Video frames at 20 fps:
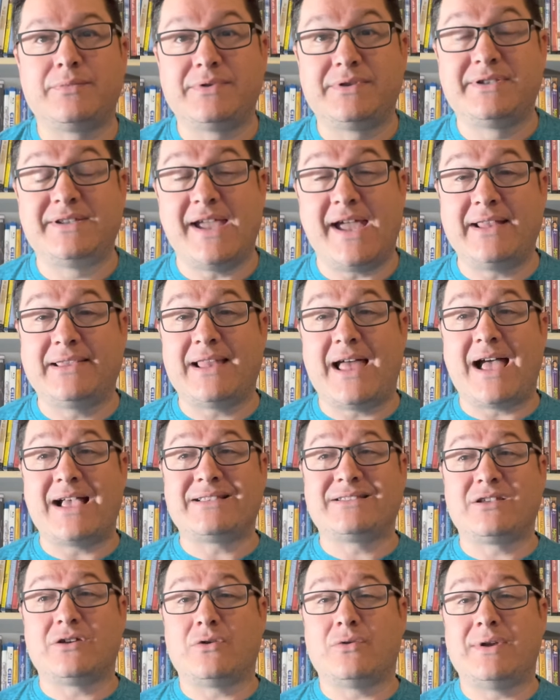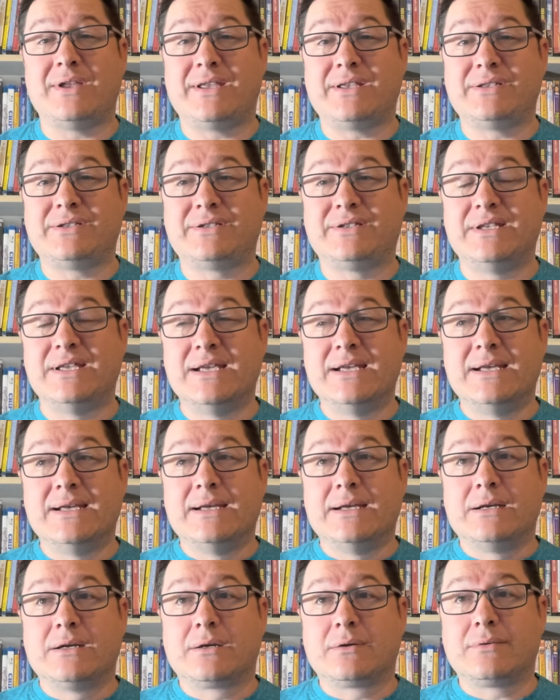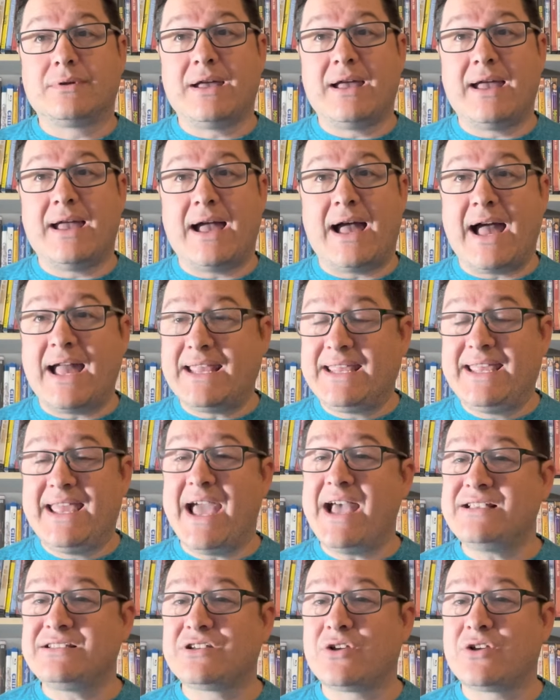Ted Lasso is, I guess,